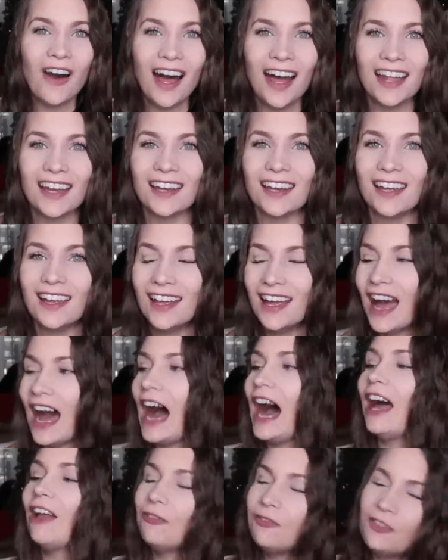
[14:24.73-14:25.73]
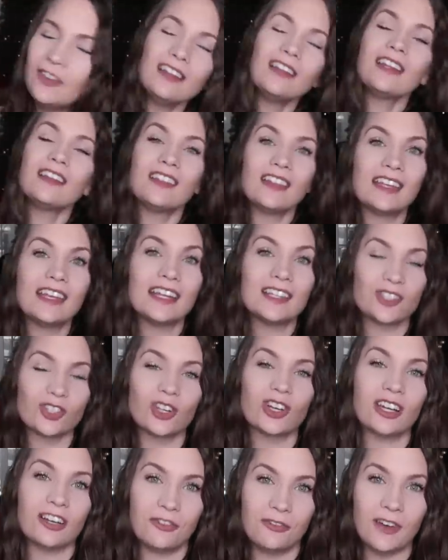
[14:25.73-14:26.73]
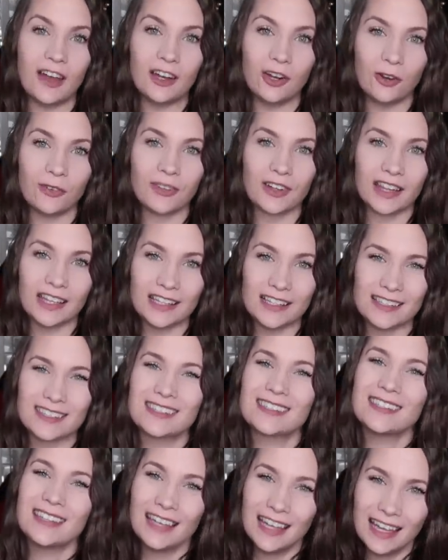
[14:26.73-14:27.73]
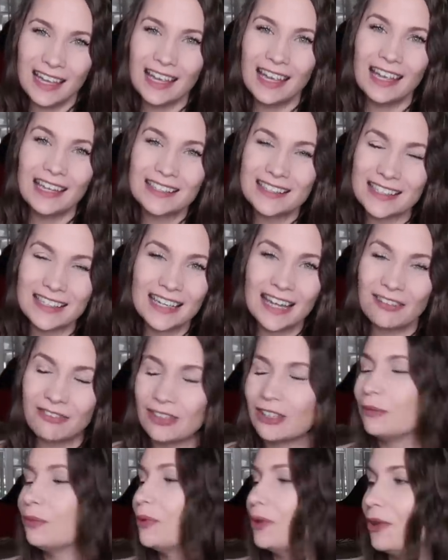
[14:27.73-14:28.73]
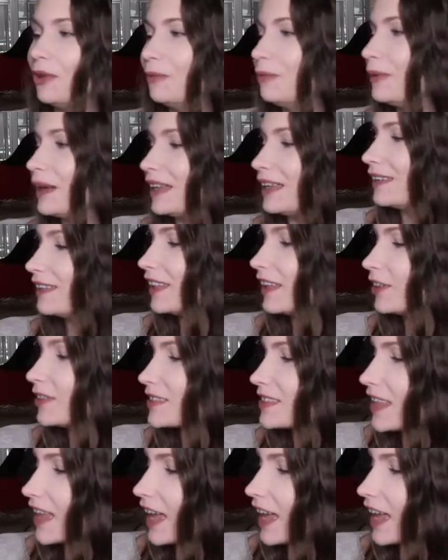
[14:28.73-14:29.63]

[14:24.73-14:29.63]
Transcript: fun. I feel like the kids are gonna fight over these. It's inevitable, but there's